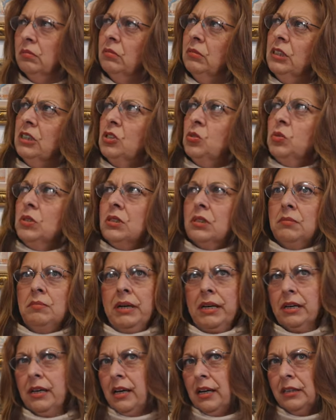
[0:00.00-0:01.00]
This was in
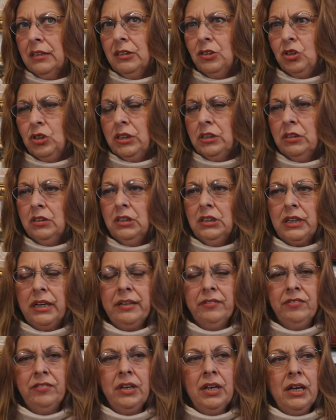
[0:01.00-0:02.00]
my college years.
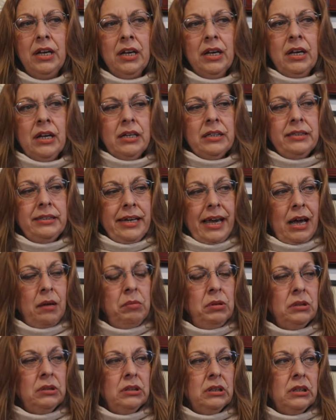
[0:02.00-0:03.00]
I've dabbled